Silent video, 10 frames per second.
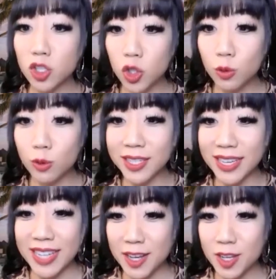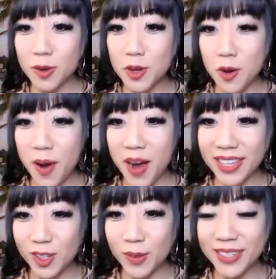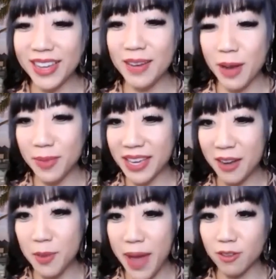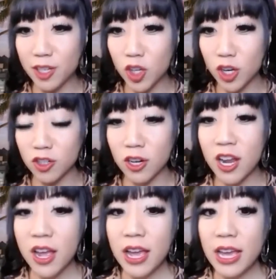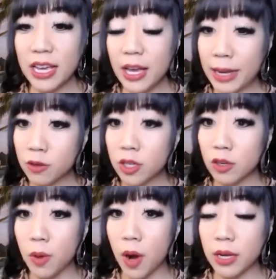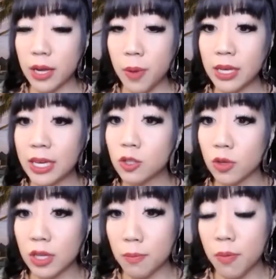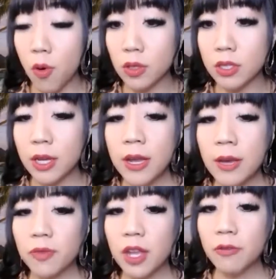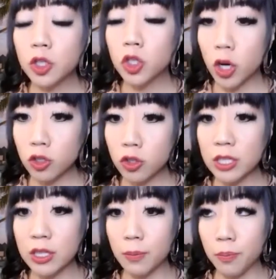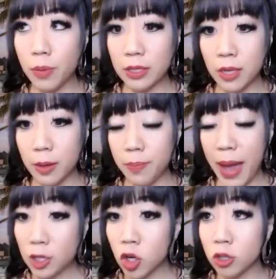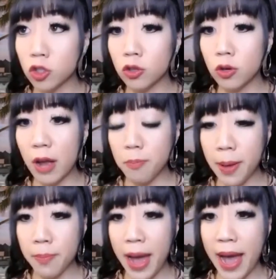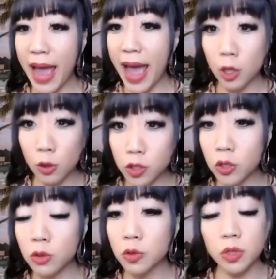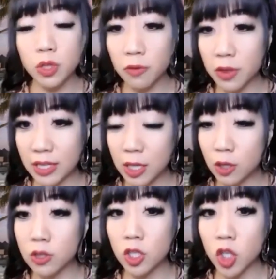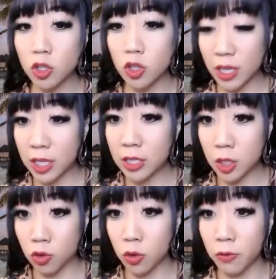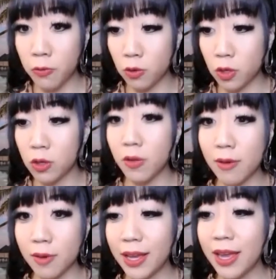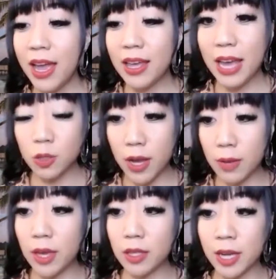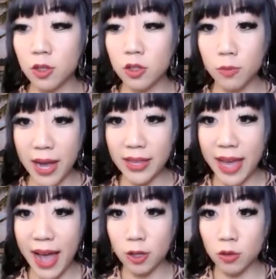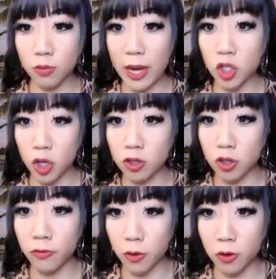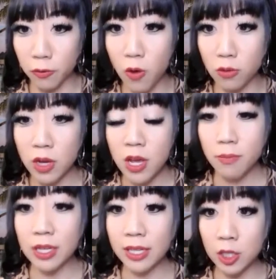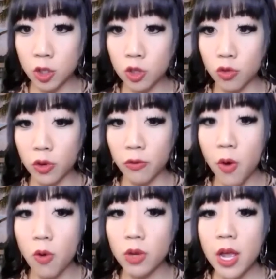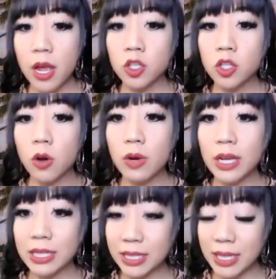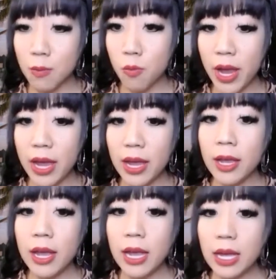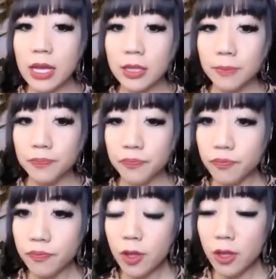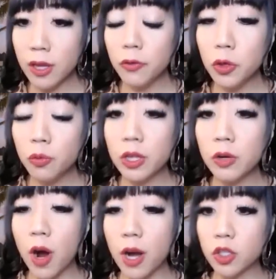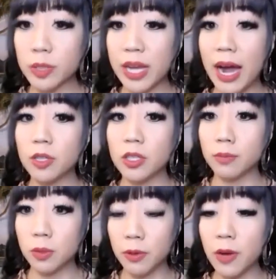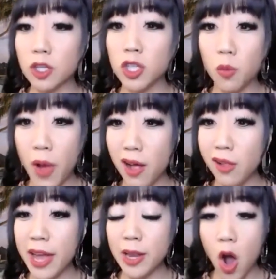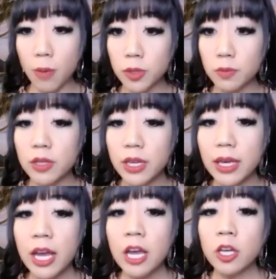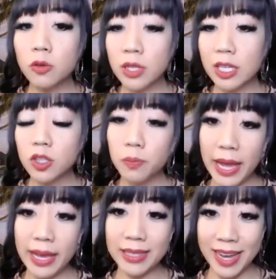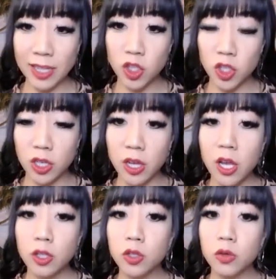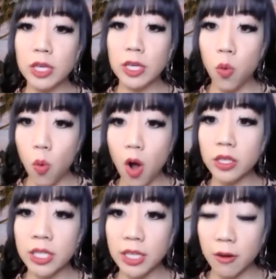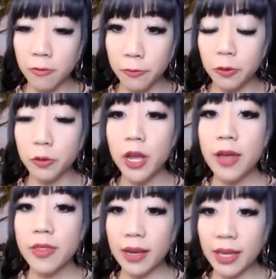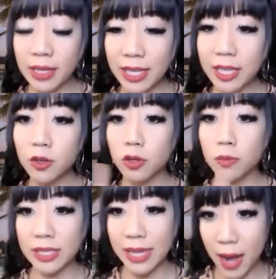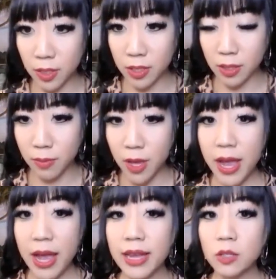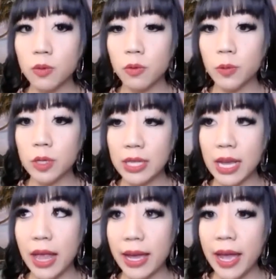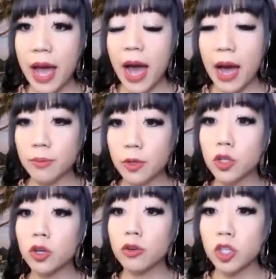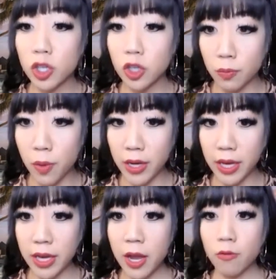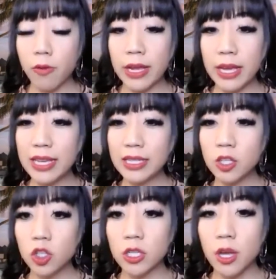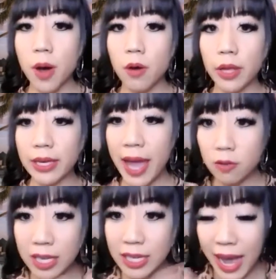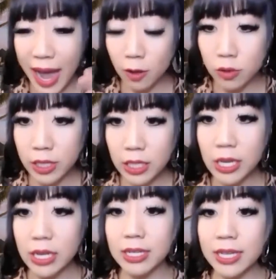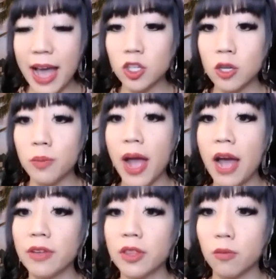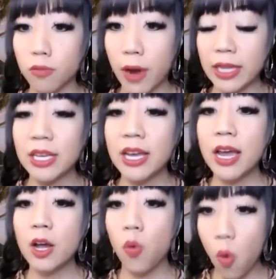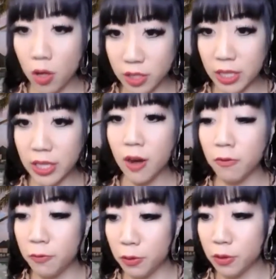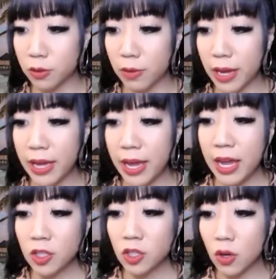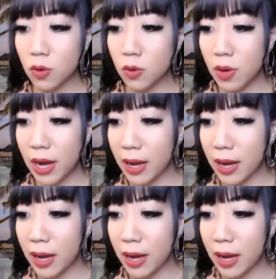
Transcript: of juice is entering your body. I'm thinking of the battery charger. Entering your body is really important. If the charger is a bad charger or have bad alloys used or different things they use in the charger, it can destroy your phone. You know that, right? That's why they tell you to buy the actual right charger for your phone, because it could destroy your phone. So it's in the same way is, if you really want your metabolism to be functioning well and optimally, you need to pay attention to the quality of food that can heal your metabolism. And that's what we would say, like nourishing your body, right? It isn't just about like counting calories. It is actually about having the right quality of food, right? So,